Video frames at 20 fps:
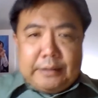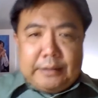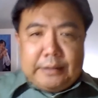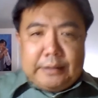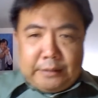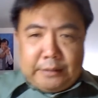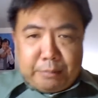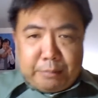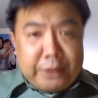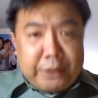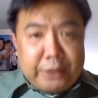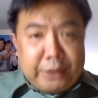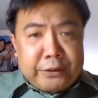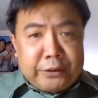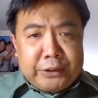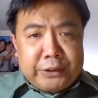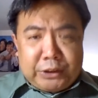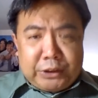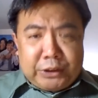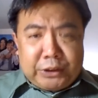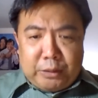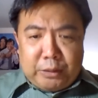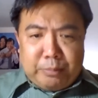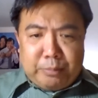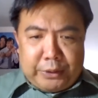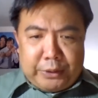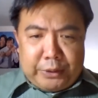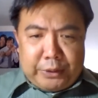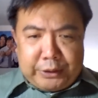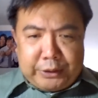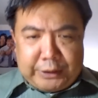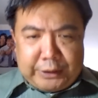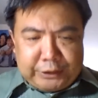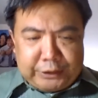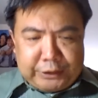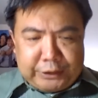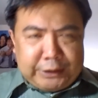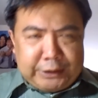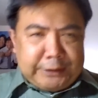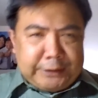The Perils of
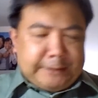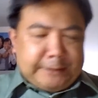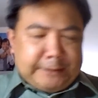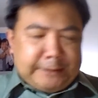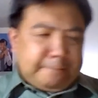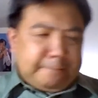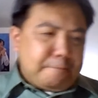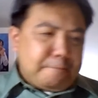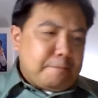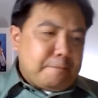Prayerlessness.